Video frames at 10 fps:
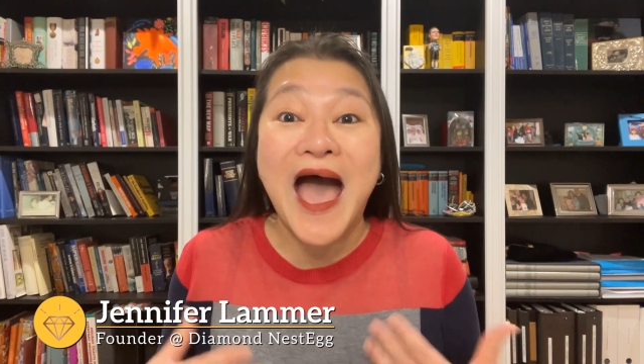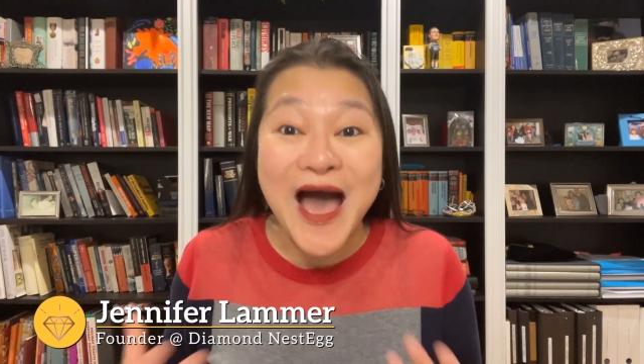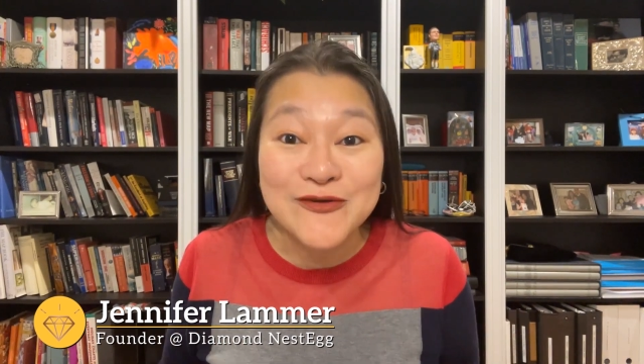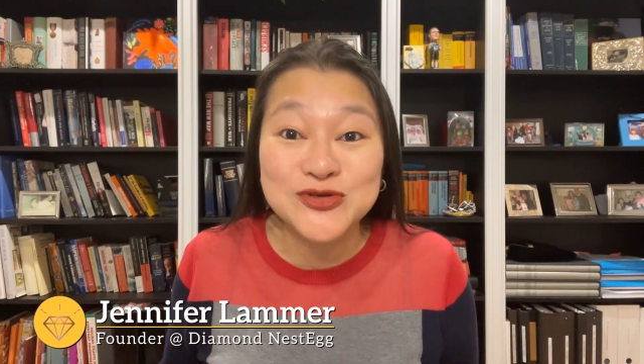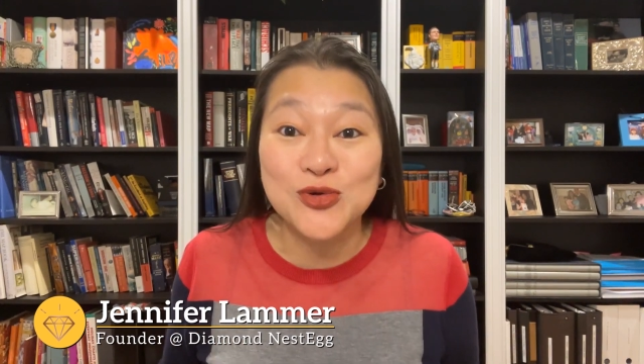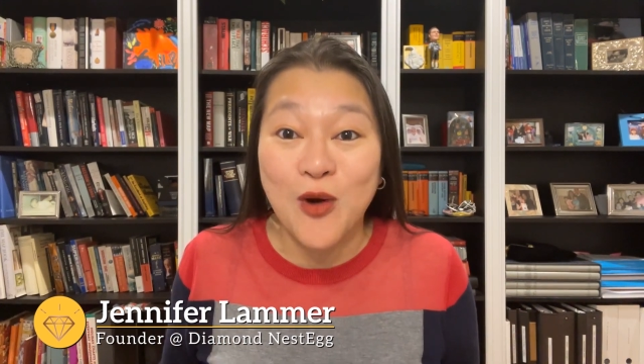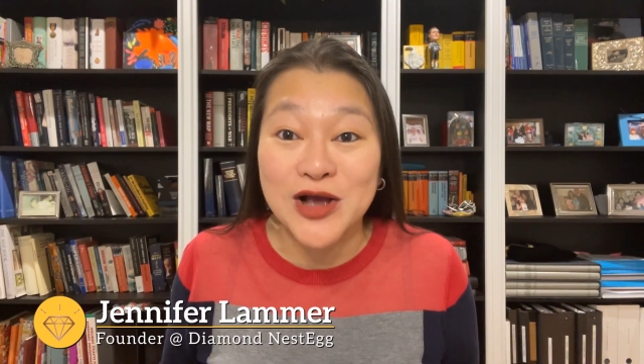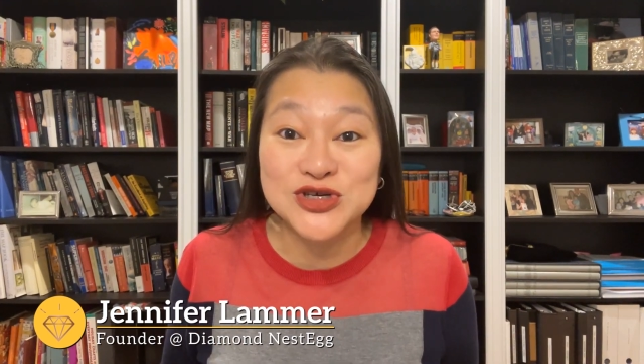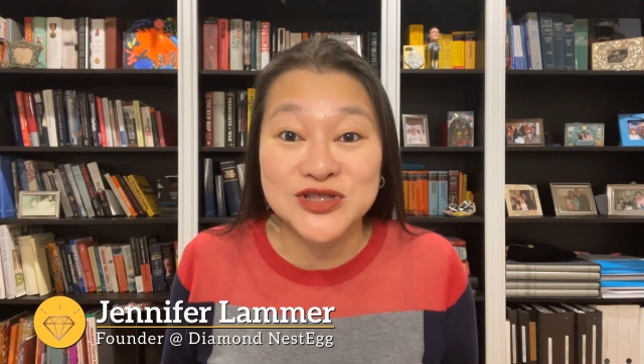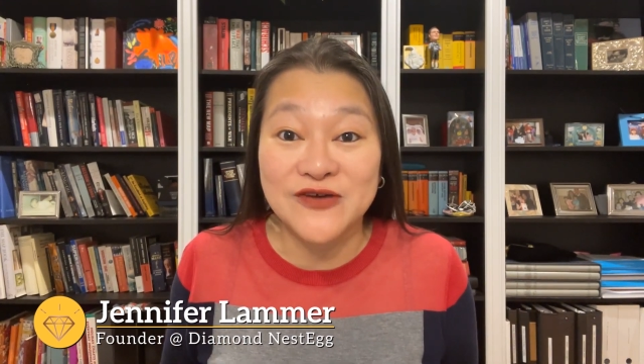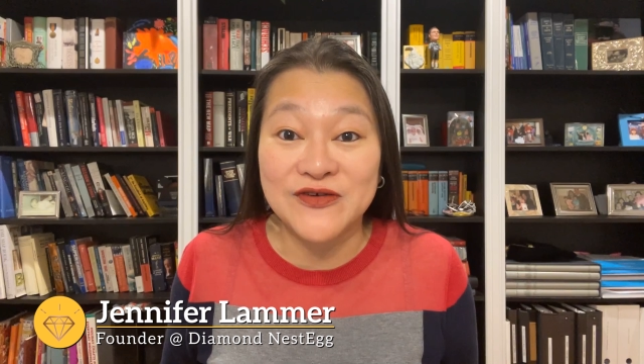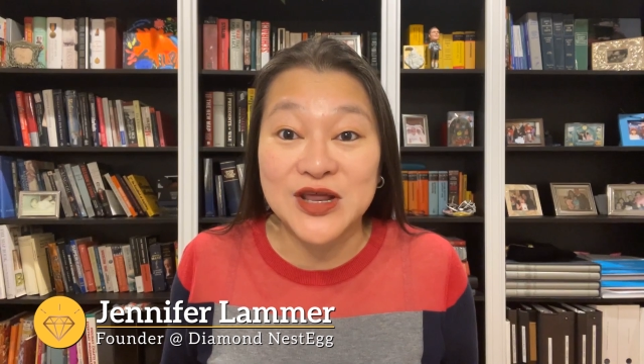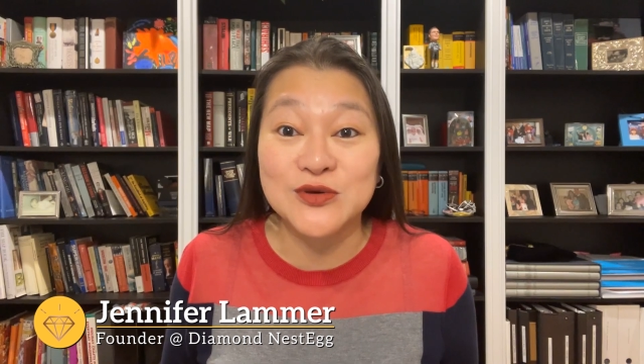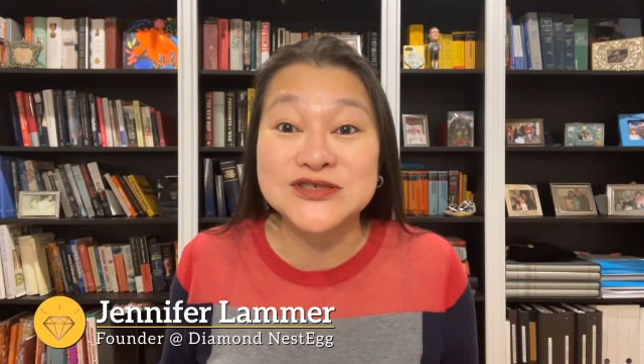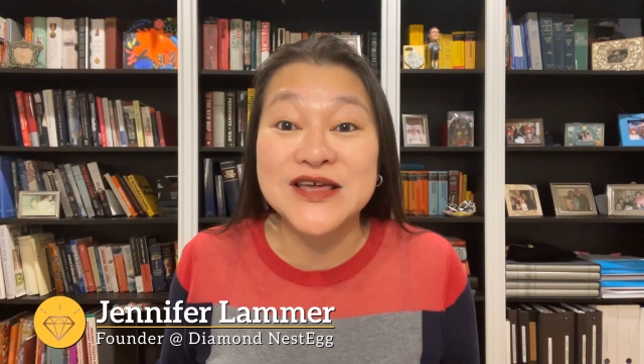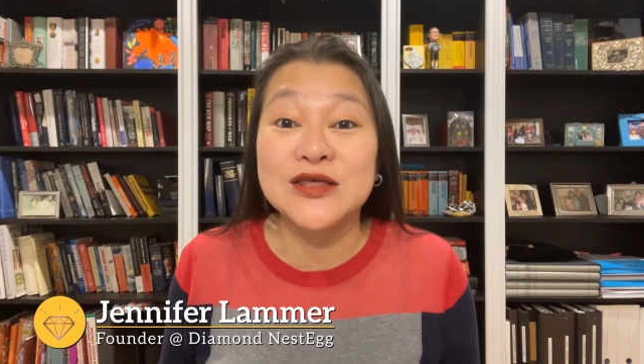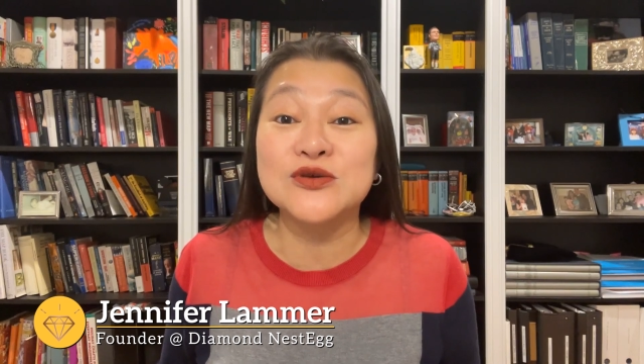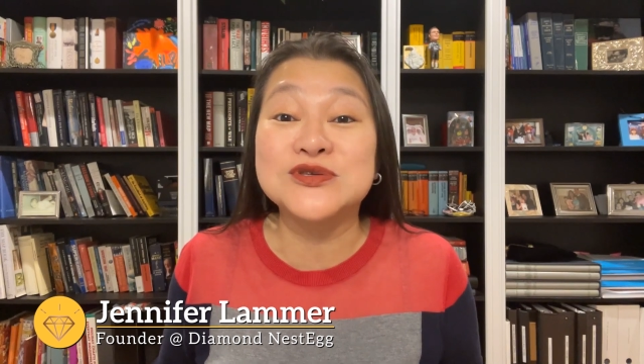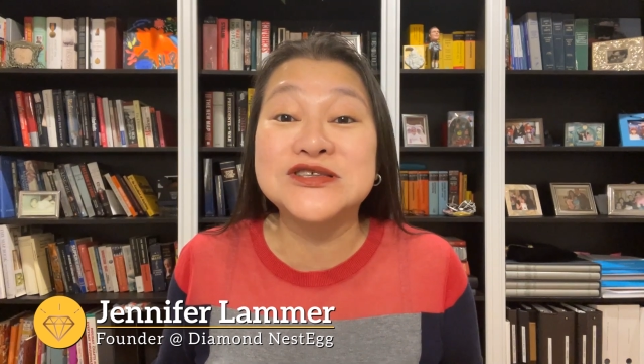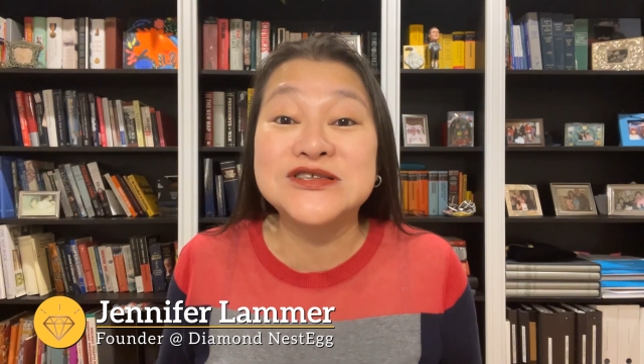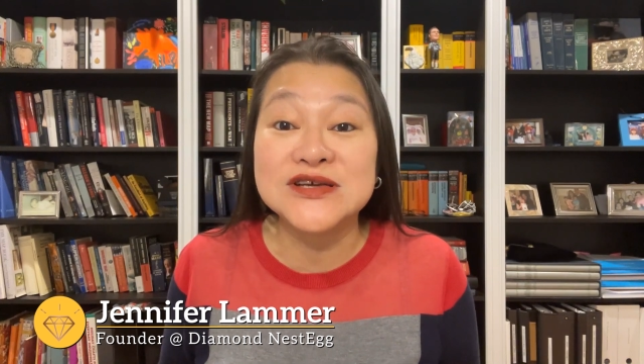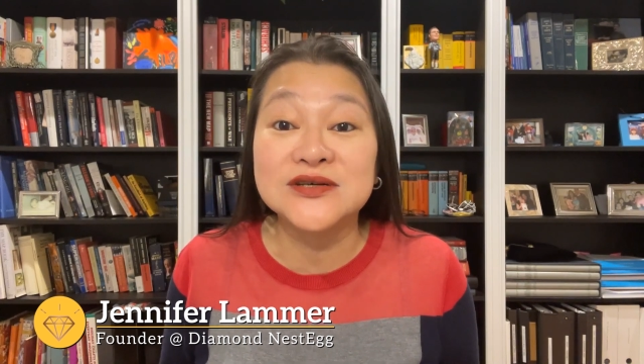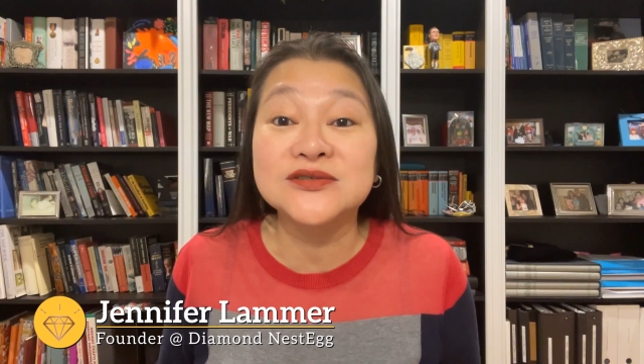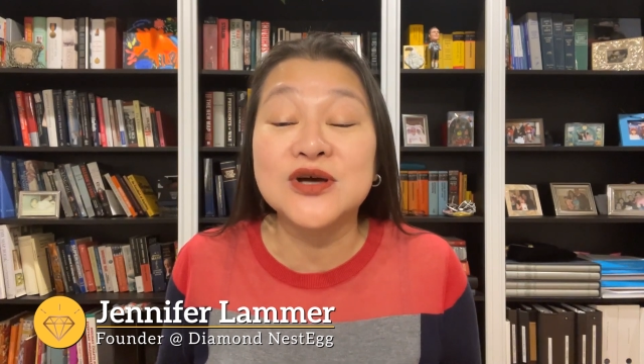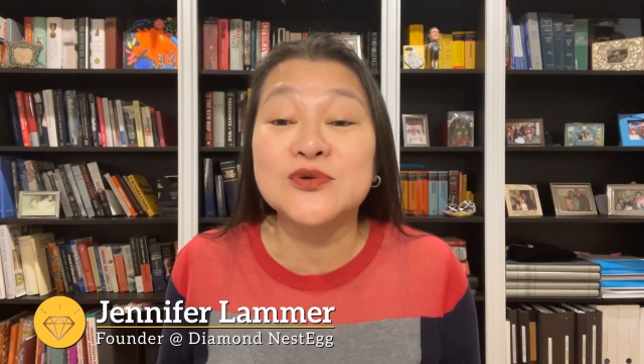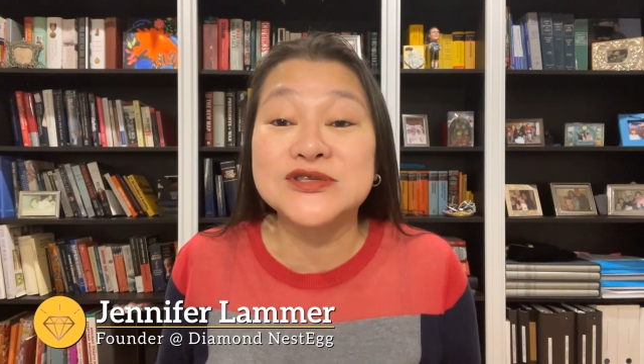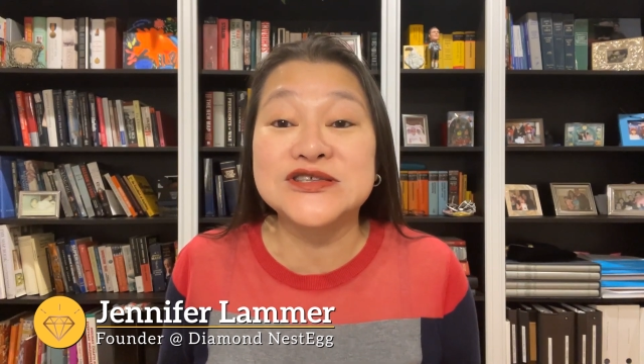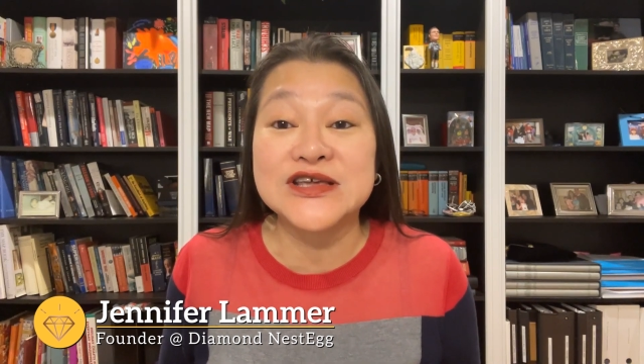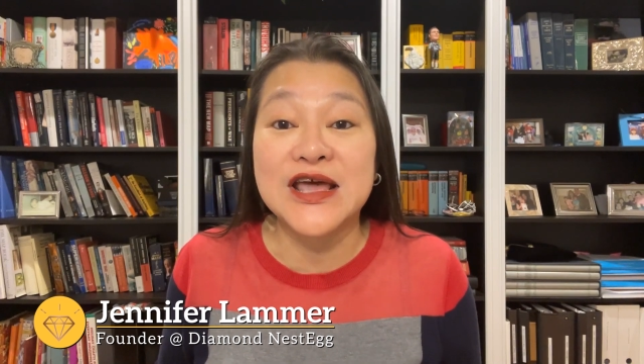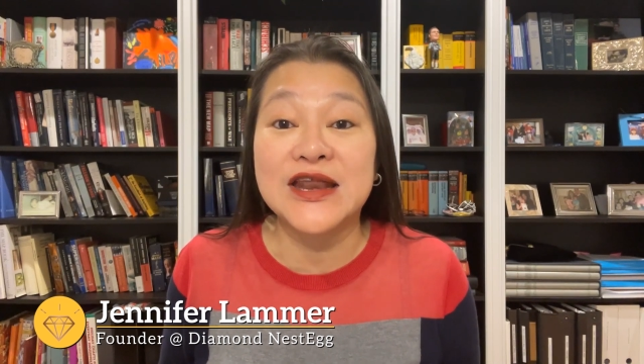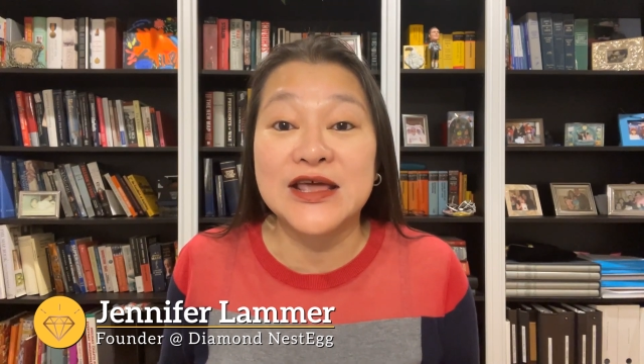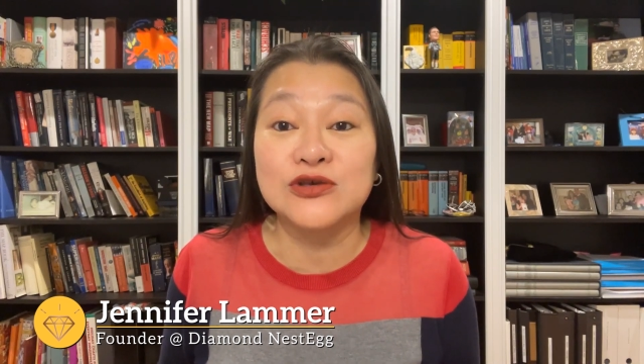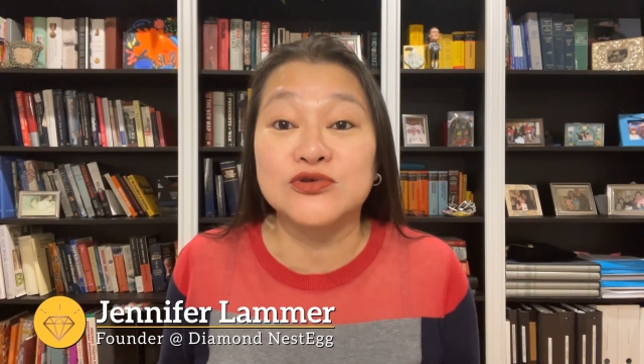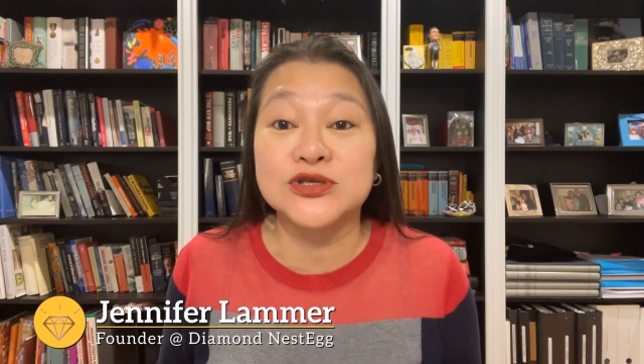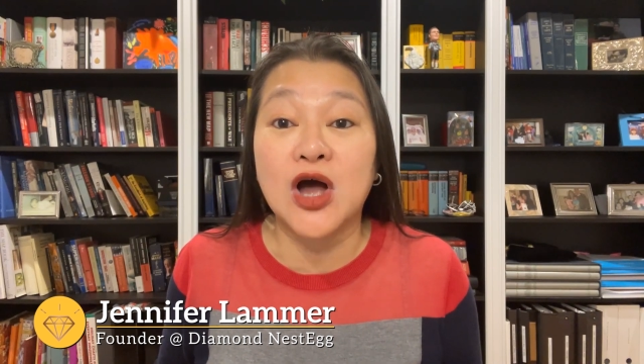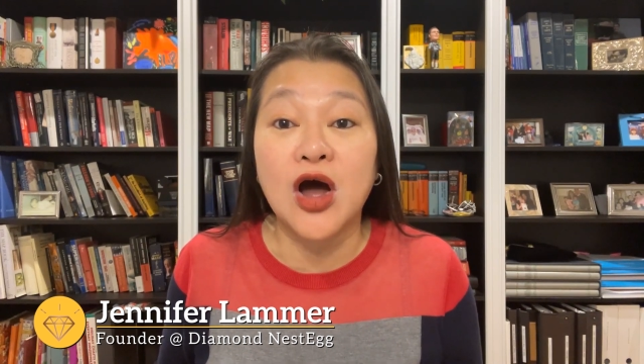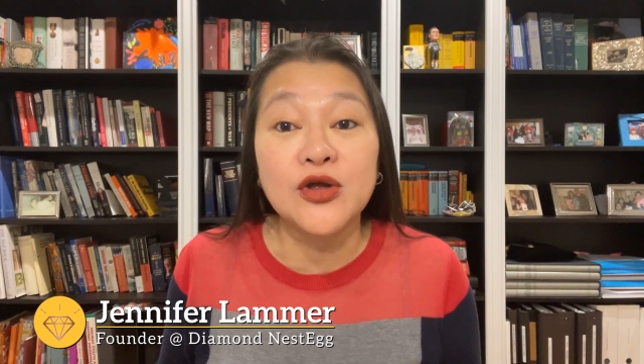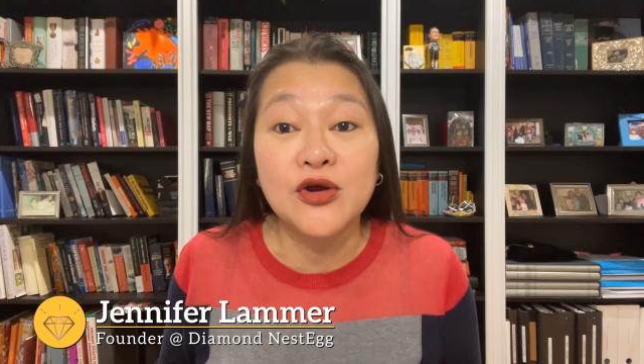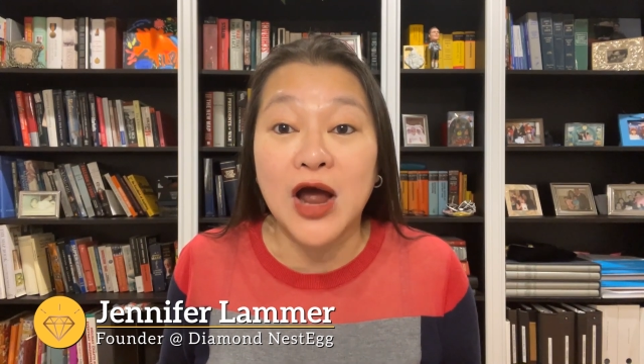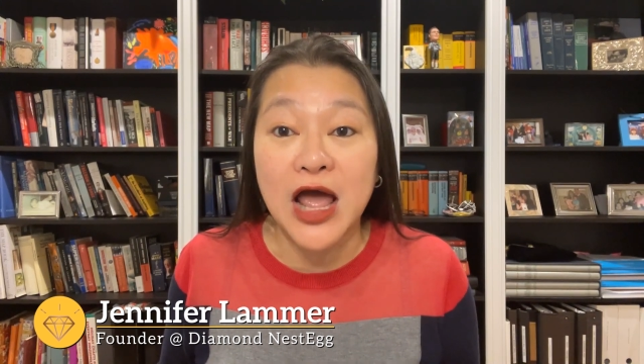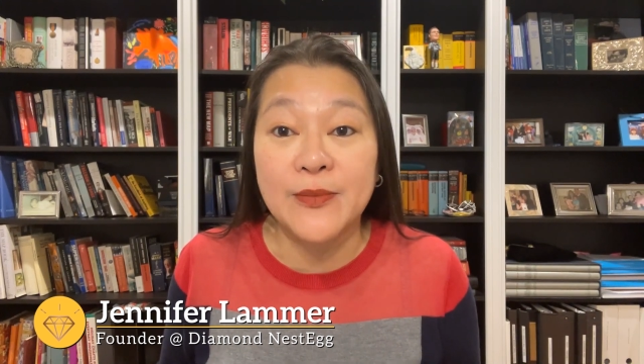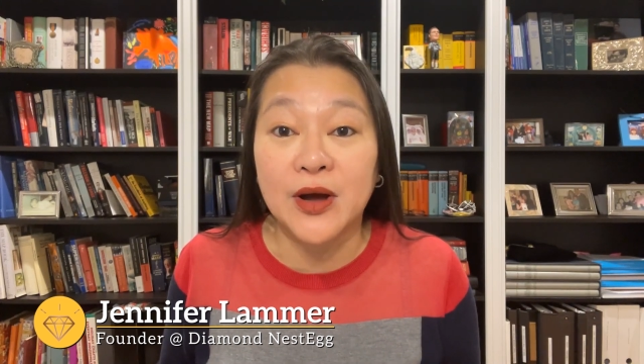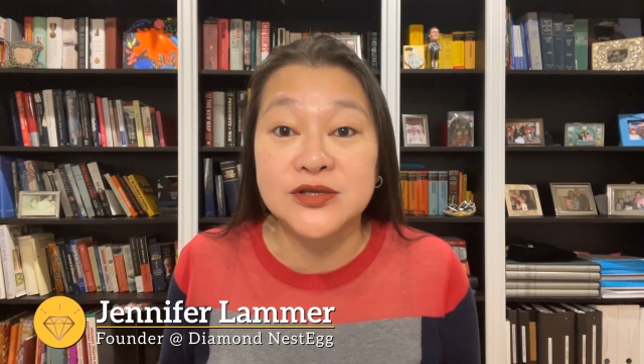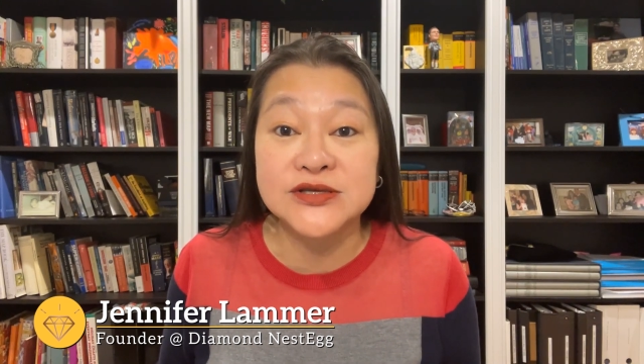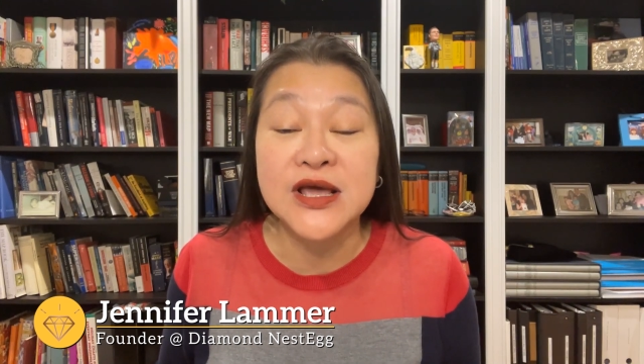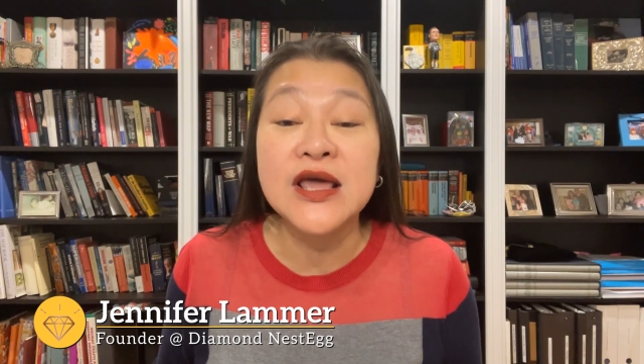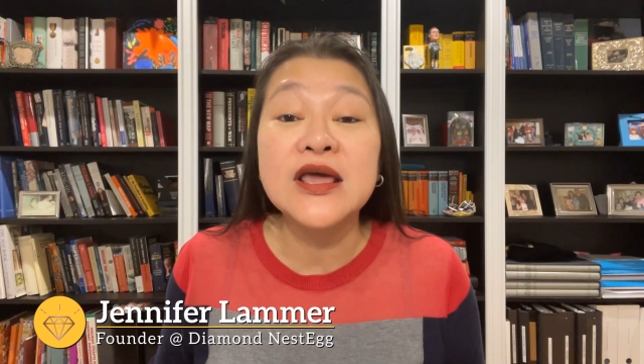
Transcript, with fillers: after watching that video saying that you still don't see any interest on your I bonds,